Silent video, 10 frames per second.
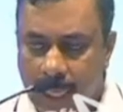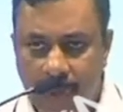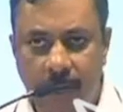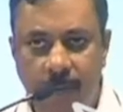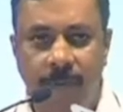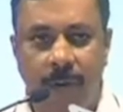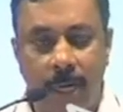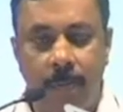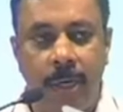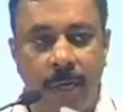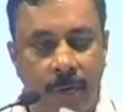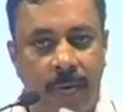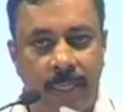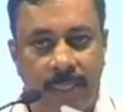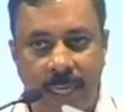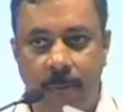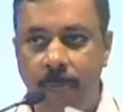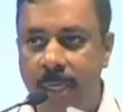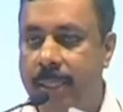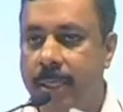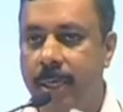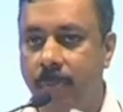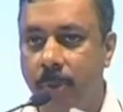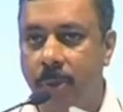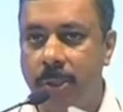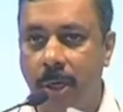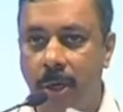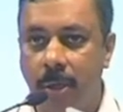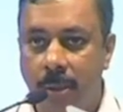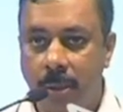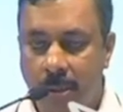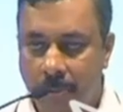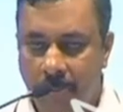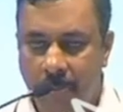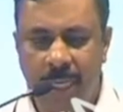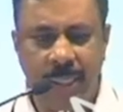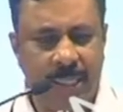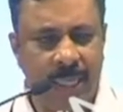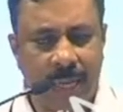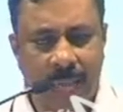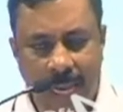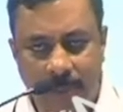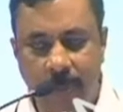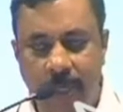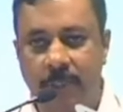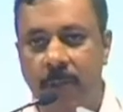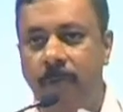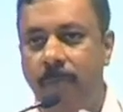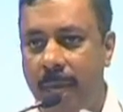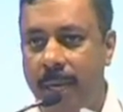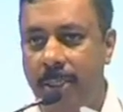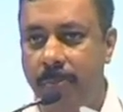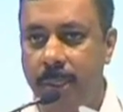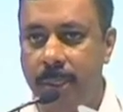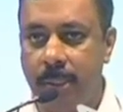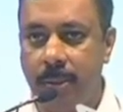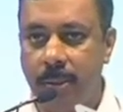Even a farmer requires some basic inputs on basic aspects of management.